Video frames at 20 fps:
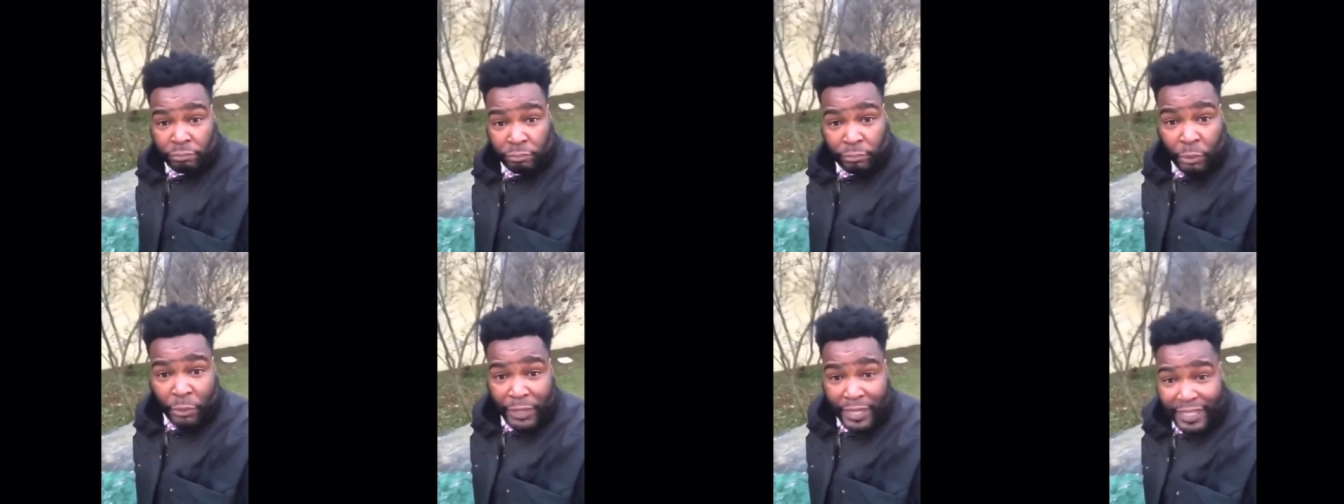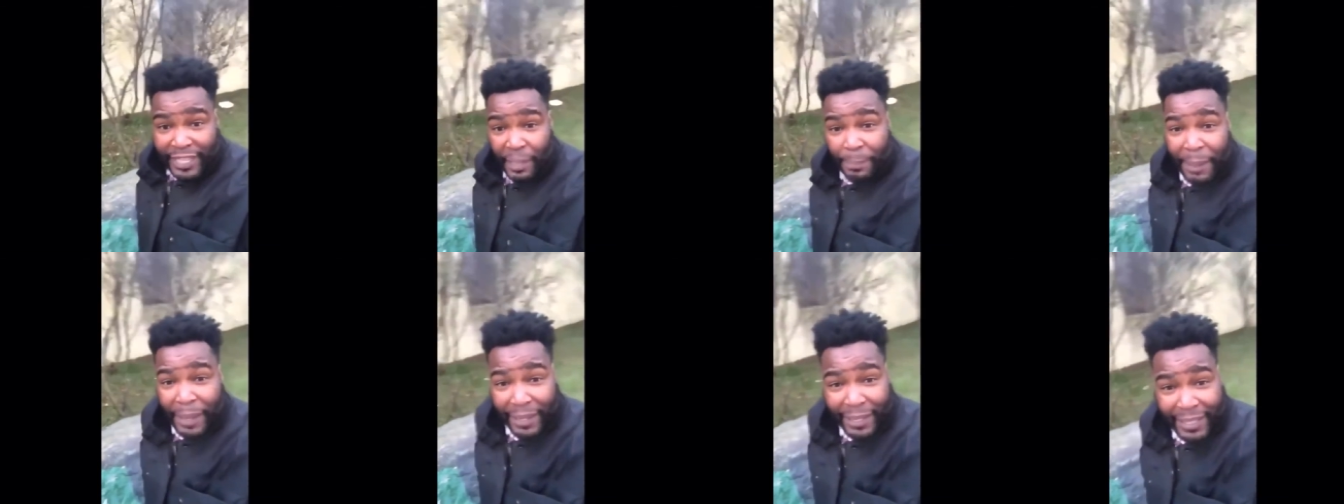Want to
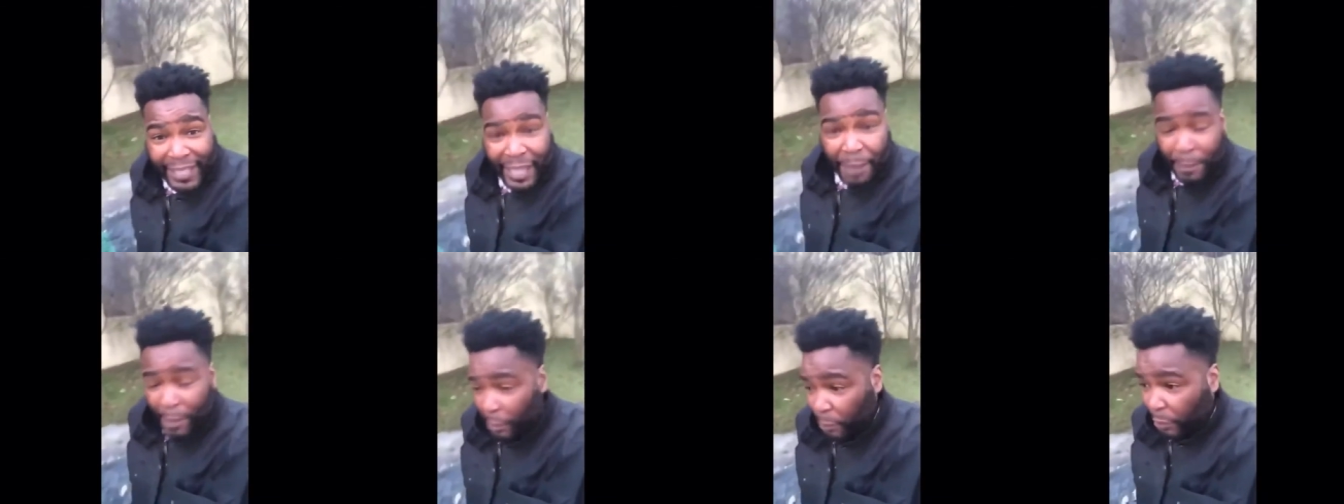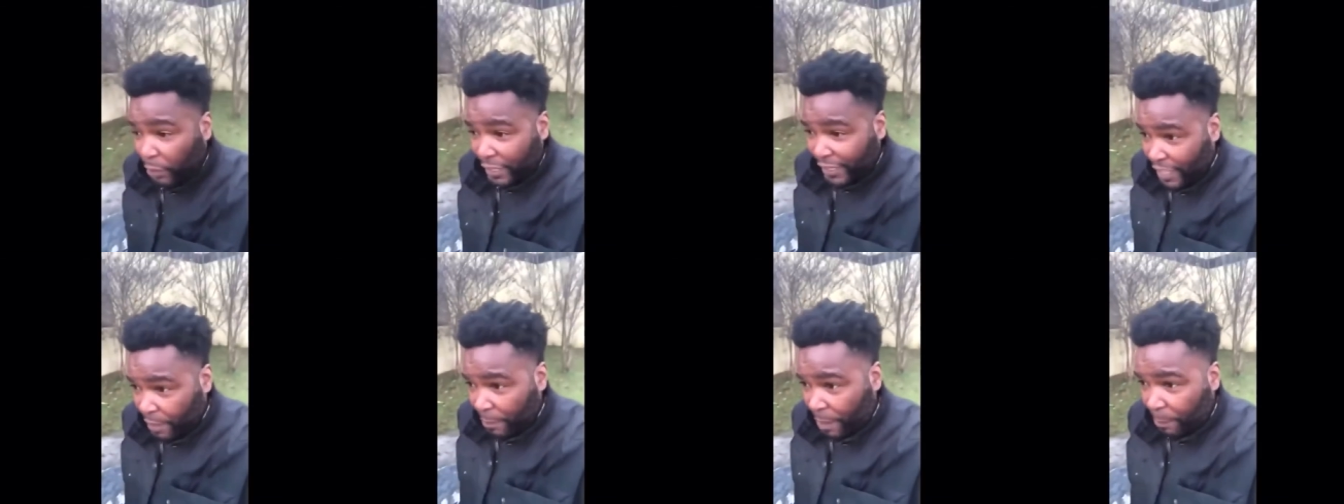give my
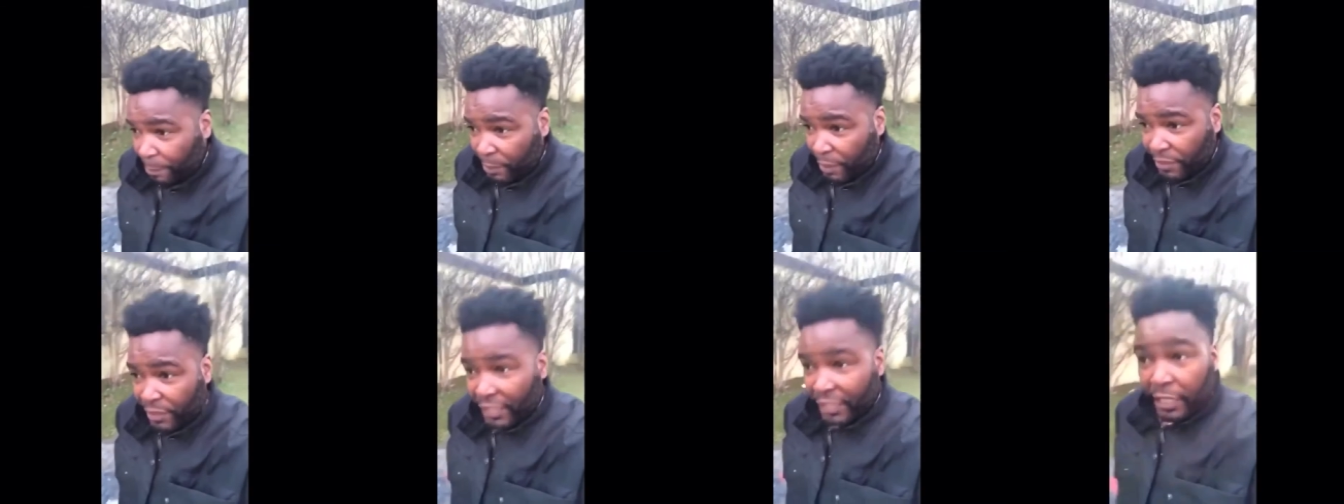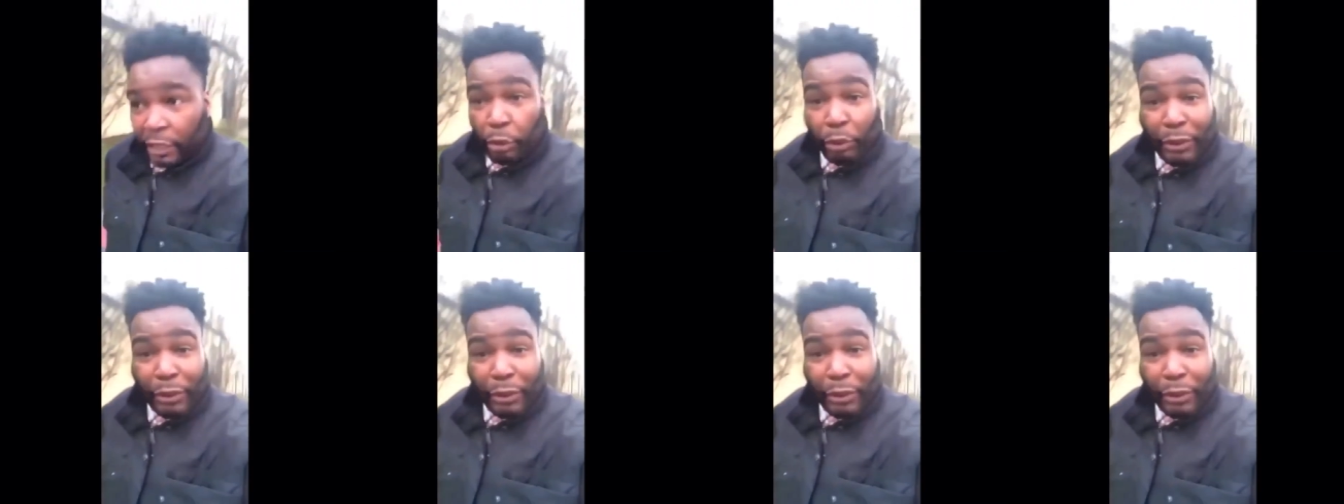brother a little